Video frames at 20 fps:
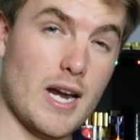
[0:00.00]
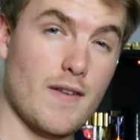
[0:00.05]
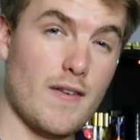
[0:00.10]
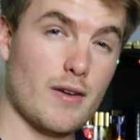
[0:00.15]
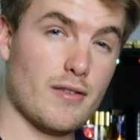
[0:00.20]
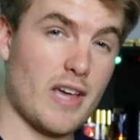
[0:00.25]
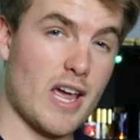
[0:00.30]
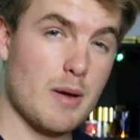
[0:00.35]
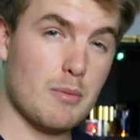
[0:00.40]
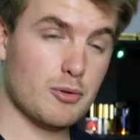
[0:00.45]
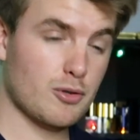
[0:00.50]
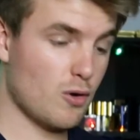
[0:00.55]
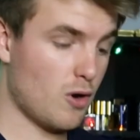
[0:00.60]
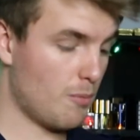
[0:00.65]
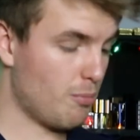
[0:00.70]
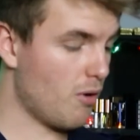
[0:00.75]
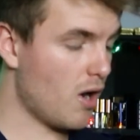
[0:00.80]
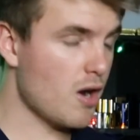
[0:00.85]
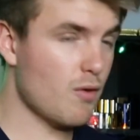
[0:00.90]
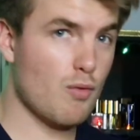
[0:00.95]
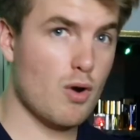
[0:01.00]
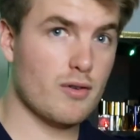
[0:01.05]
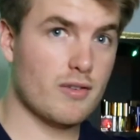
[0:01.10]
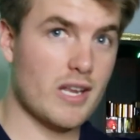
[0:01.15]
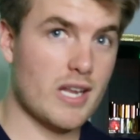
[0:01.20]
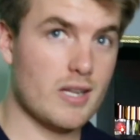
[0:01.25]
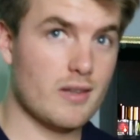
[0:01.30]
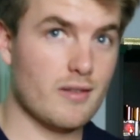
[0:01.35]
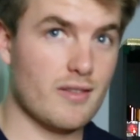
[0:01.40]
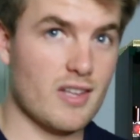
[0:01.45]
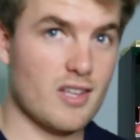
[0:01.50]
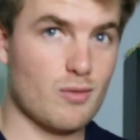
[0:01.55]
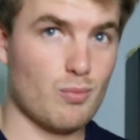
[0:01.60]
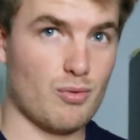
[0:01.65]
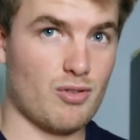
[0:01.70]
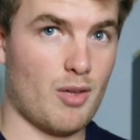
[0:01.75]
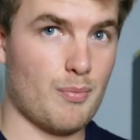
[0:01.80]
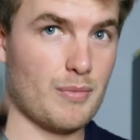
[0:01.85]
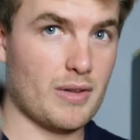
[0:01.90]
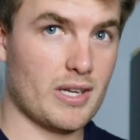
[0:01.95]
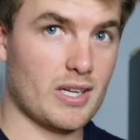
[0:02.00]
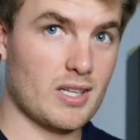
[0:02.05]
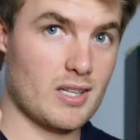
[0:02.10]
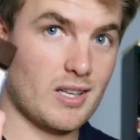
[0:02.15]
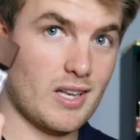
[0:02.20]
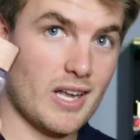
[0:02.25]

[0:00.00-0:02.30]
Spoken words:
And if I was able to, I'd probably rotate this with something